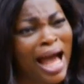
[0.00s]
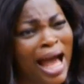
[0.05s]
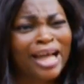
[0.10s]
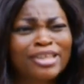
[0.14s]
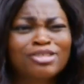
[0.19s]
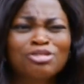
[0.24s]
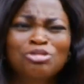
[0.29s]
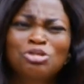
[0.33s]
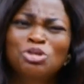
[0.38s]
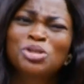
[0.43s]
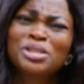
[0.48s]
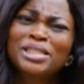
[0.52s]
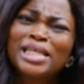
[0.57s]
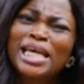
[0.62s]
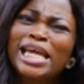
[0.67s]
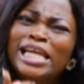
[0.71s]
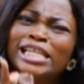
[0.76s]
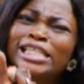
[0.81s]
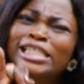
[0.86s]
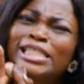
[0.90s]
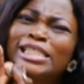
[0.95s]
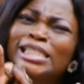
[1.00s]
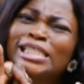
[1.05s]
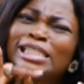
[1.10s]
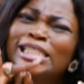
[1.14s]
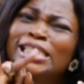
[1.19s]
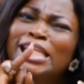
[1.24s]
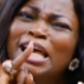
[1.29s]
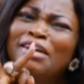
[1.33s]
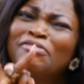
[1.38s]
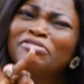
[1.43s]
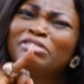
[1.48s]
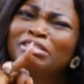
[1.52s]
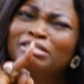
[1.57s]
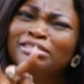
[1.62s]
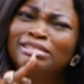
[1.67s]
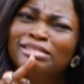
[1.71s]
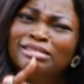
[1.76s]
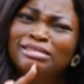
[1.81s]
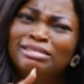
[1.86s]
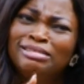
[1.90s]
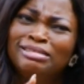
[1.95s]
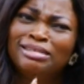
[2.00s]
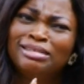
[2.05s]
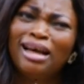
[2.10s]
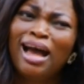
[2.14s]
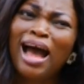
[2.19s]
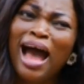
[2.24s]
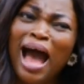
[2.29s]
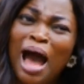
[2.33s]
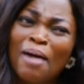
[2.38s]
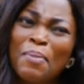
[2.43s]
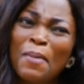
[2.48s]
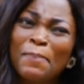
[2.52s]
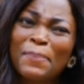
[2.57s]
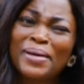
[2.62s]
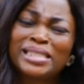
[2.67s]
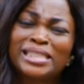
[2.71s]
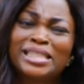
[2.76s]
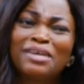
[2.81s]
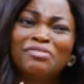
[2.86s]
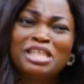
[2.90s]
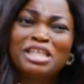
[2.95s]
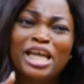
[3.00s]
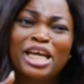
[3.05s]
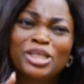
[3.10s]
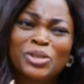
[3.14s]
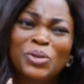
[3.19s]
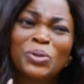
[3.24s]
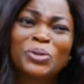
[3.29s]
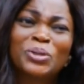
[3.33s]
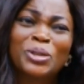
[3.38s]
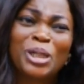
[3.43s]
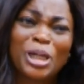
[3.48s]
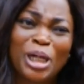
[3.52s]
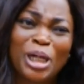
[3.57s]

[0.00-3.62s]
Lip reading: at just age 7. Oh, Papa, 7 years old